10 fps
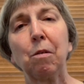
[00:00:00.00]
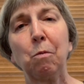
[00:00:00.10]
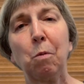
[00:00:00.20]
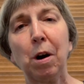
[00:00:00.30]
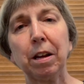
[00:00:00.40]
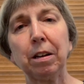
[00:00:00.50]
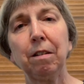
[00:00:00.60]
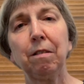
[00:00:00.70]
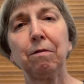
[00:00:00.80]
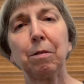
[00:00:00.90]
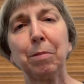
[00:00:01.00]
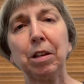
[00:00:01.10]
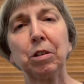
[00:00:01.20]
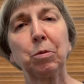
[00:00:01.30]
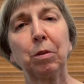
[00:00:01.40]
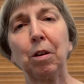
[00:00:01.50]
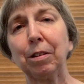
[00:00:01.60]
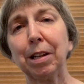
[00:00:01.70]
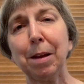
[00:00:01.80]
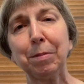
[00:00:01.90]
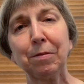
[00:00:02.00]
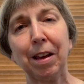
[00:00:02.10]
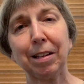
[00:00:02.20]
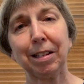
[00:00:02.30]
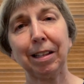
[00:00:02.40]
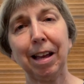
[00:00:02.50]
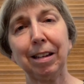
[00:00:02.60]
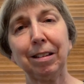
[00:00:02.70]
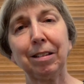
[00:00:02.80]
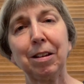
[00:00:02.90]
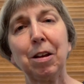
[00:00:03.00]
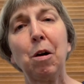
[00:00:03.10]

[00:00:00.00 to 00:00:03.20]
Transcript: one for patients with all types of vasculitis,